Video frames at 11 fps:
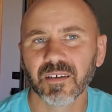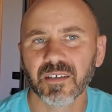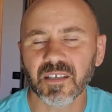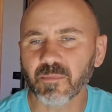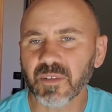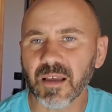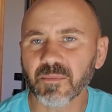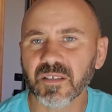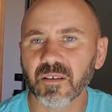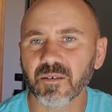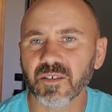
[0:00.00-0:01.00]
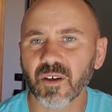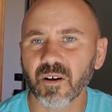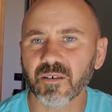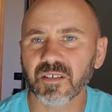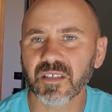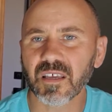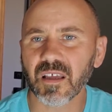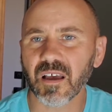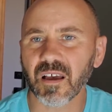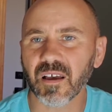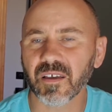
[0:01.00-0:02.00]
Sometimes they're songs
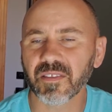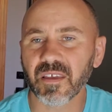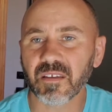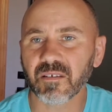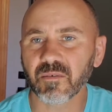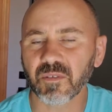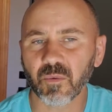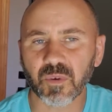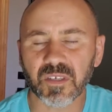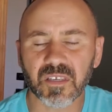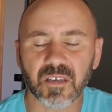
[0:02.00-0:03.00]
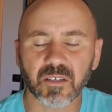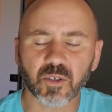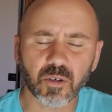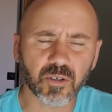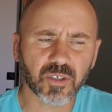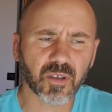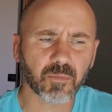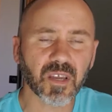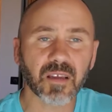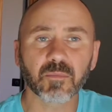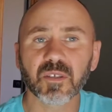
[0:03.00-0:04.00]
that we sing at church.
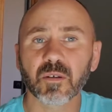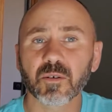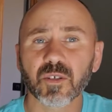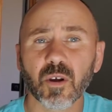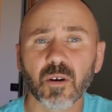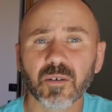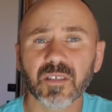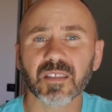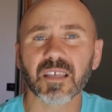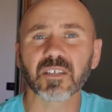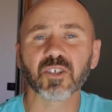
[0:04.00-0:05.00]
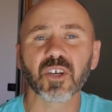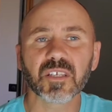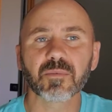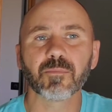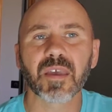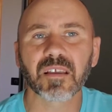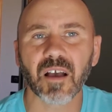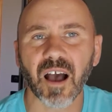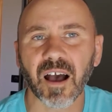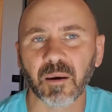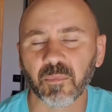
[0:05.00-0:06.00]
Sometimes they're songs that they just make
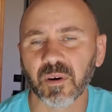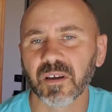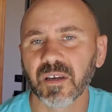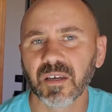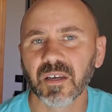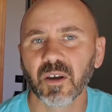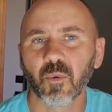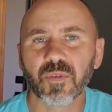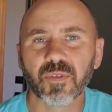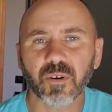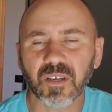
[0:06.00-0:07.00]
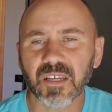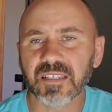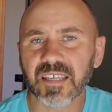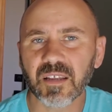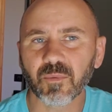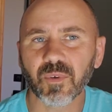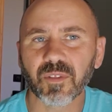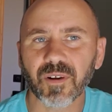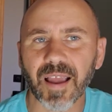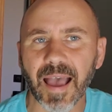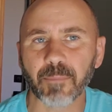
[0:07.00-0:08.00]
up. When they're content, when
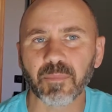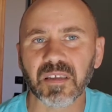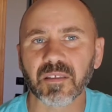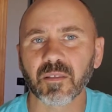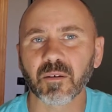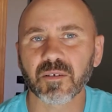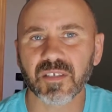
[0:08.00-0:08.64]
they're happy, they're